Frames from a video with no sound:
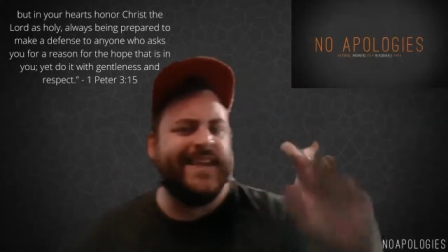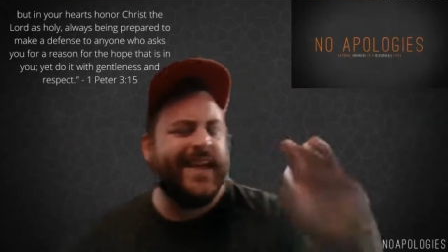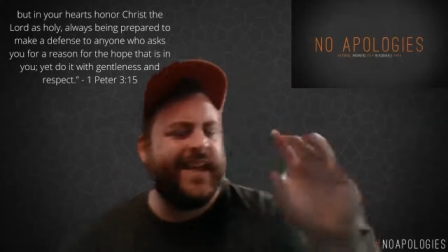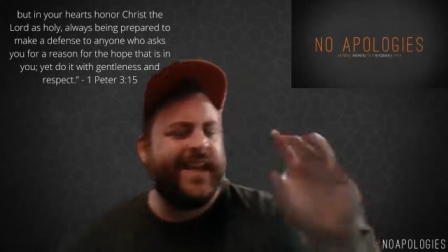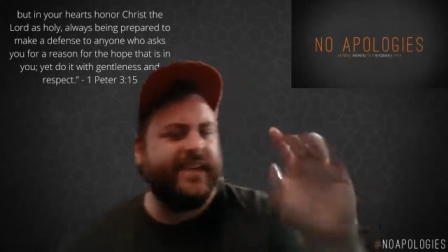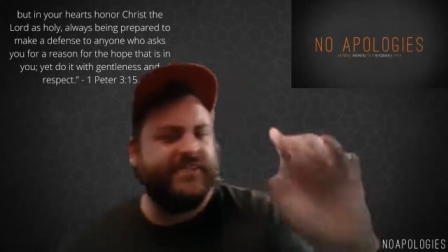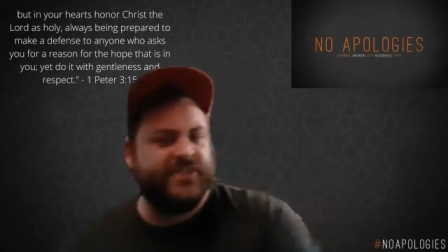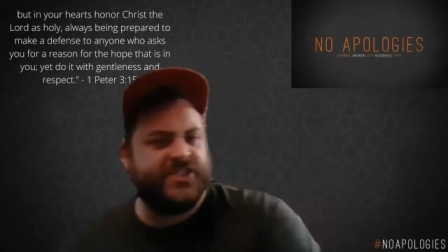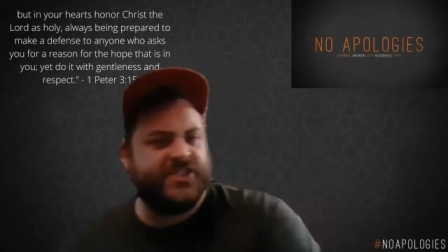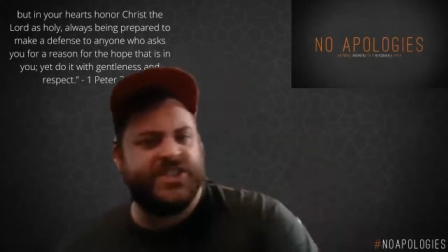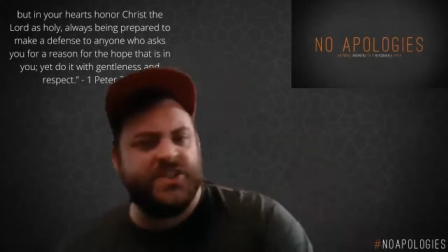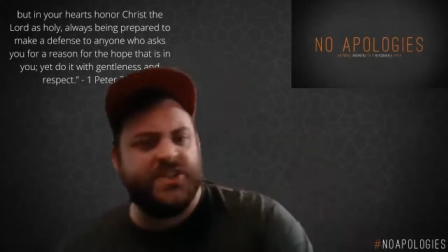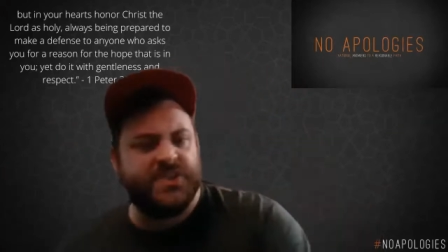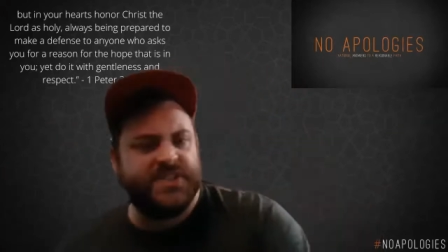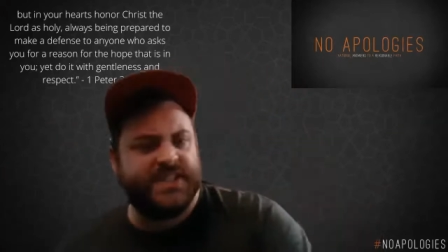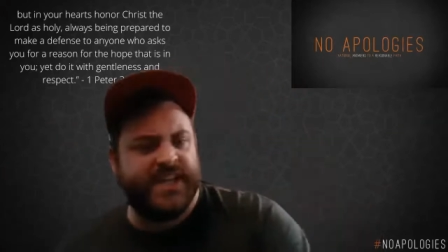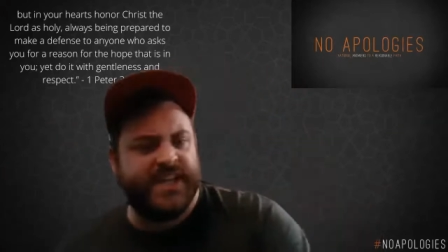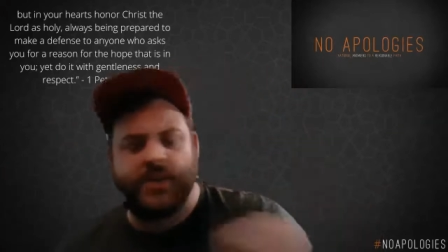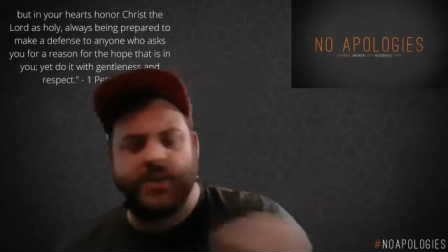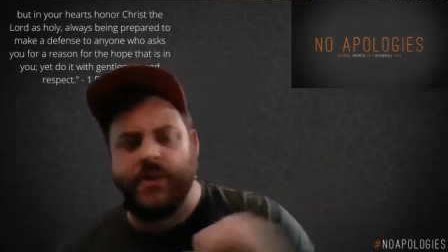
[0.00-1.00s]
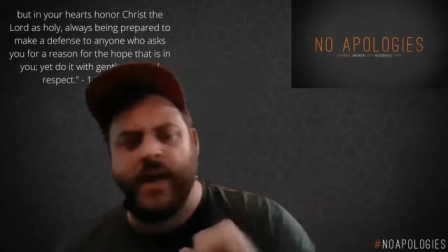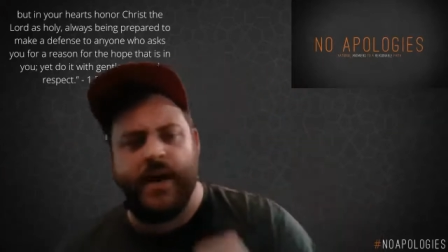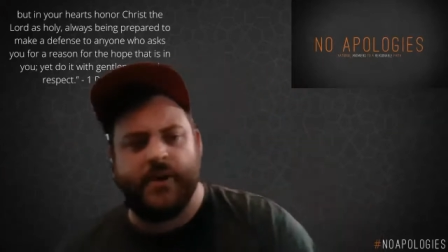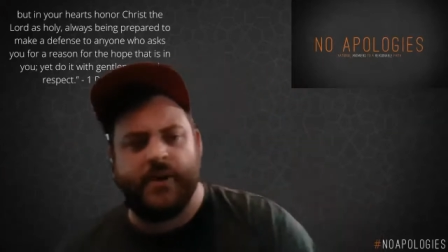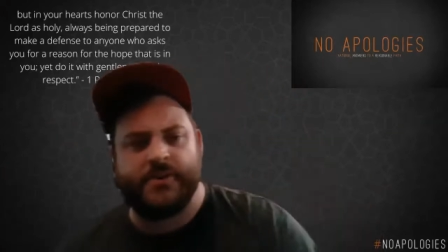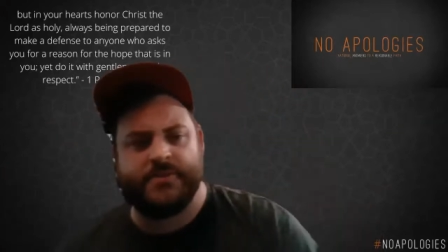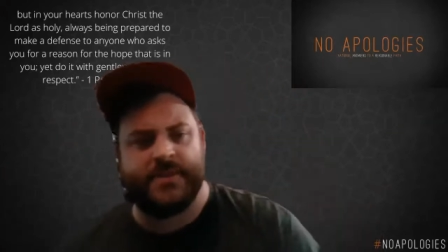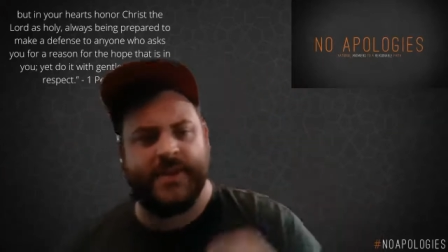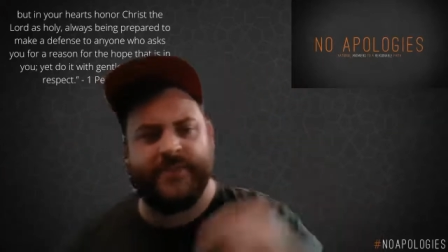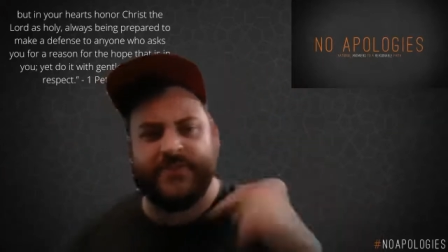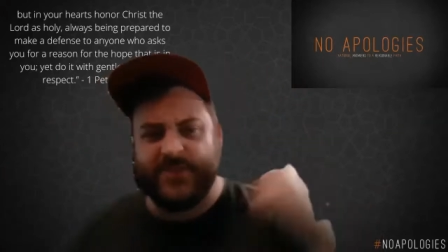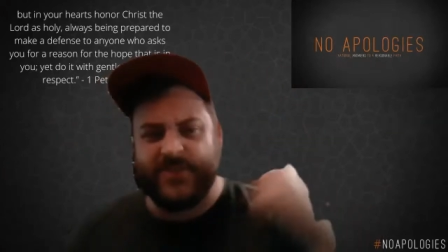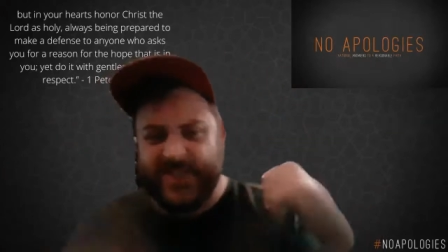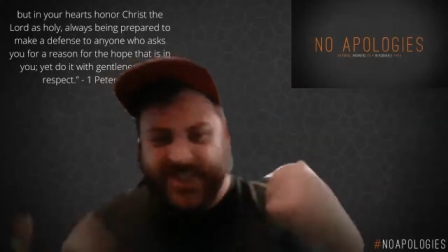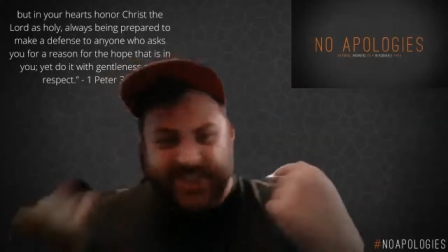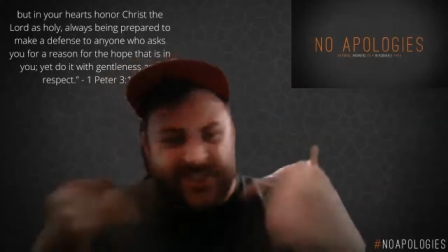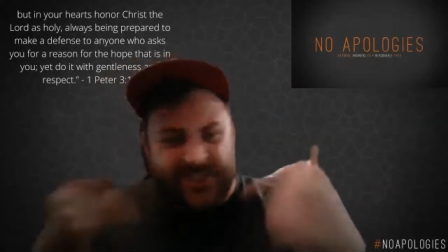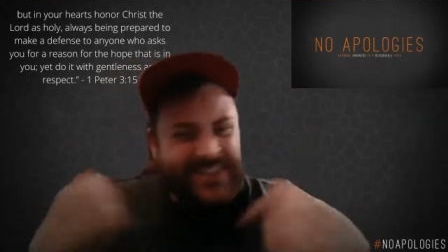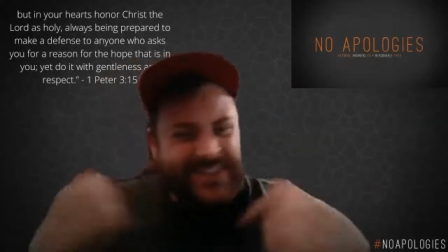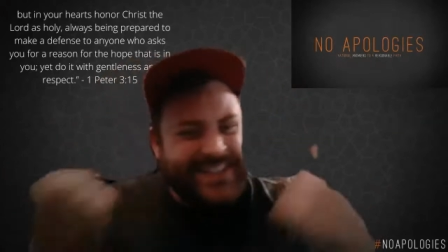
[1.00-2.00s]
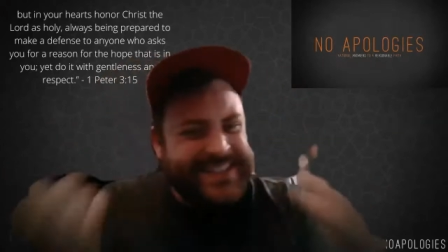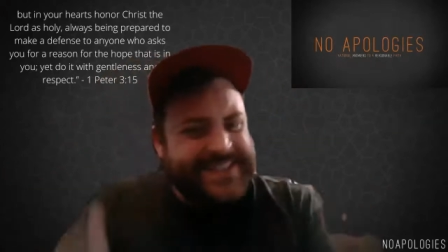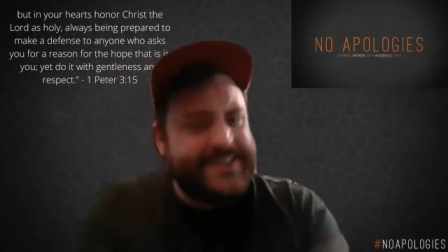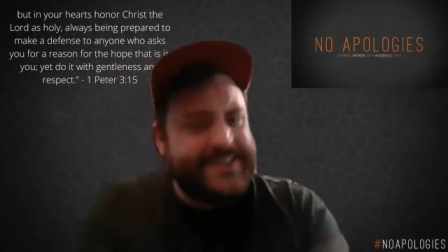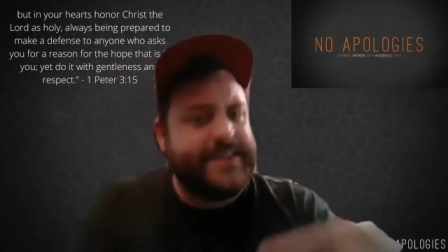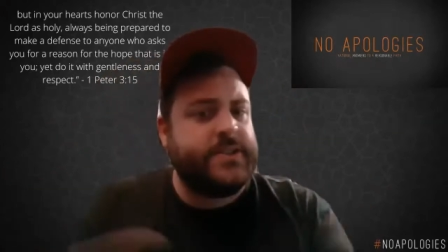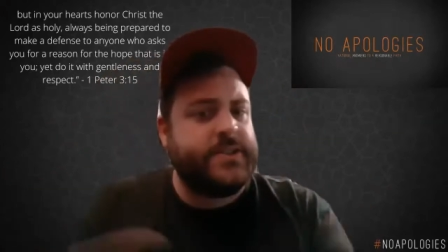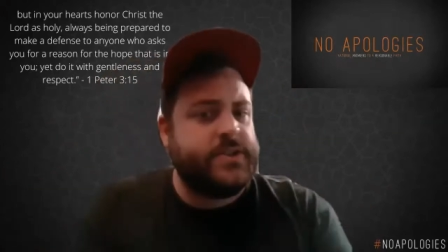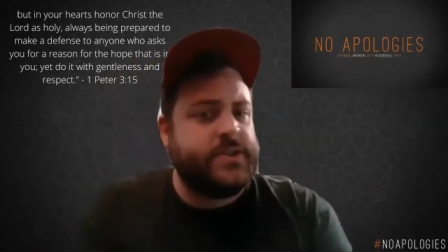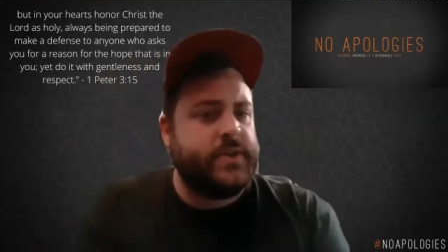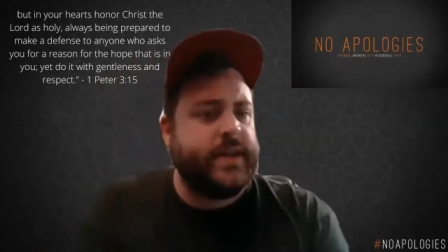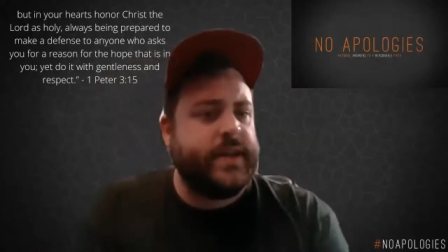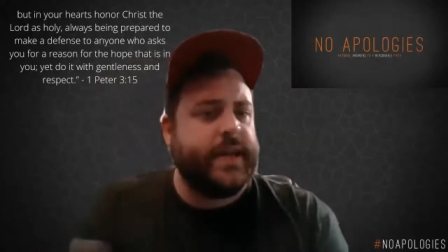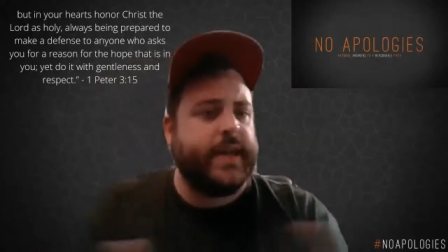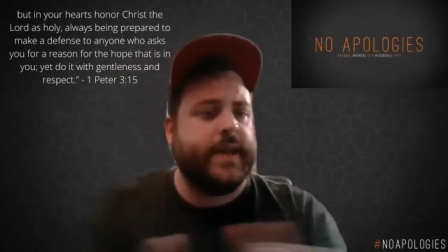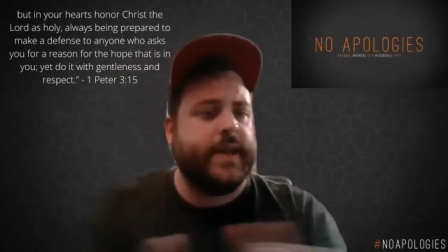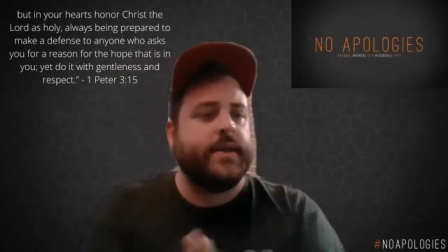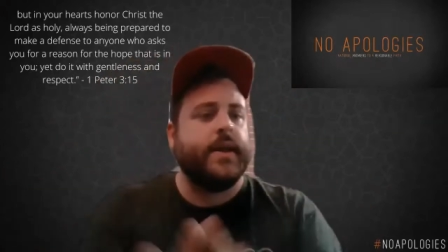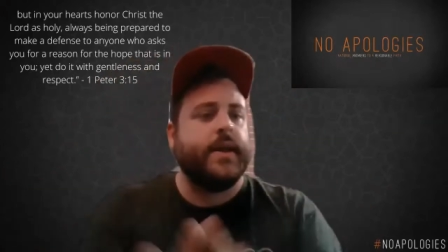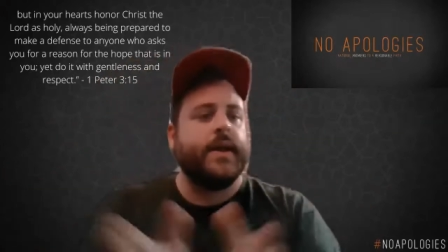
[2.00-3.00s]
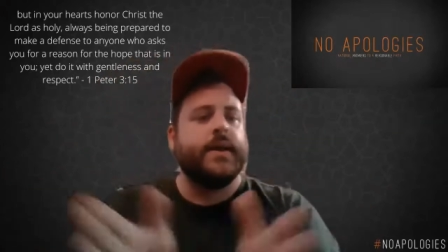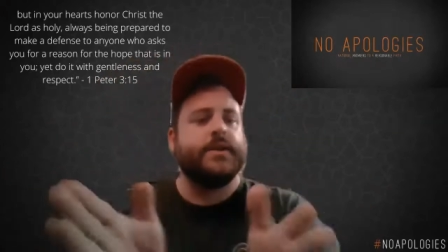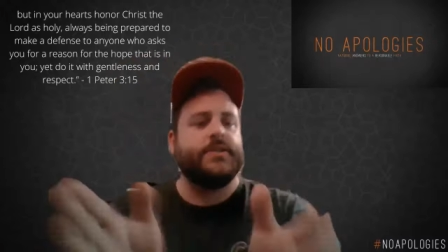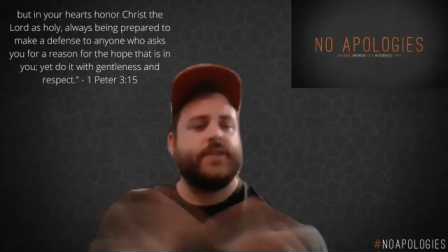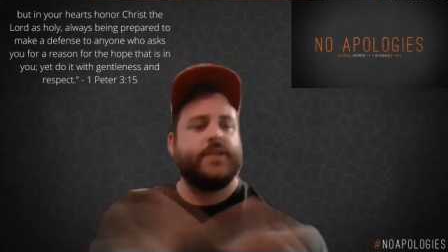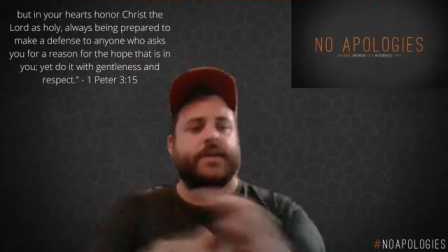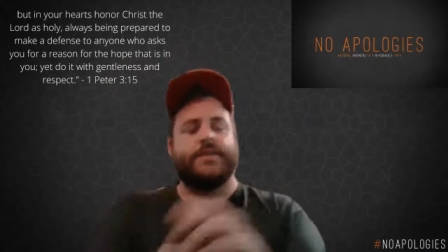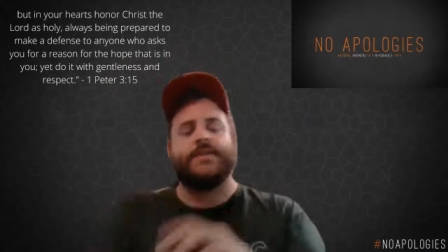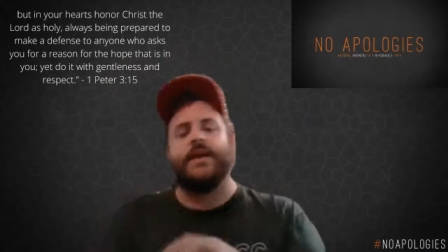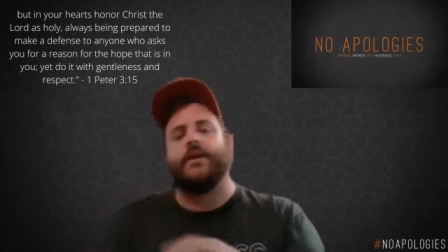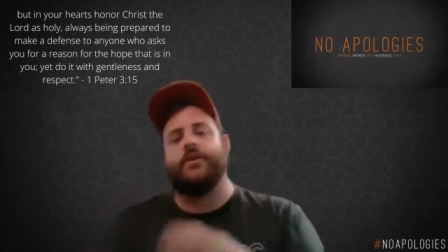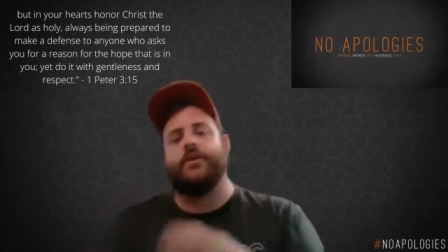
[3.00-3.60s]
If you're still sticking around with me, if you're still listening, tuning in, check this out.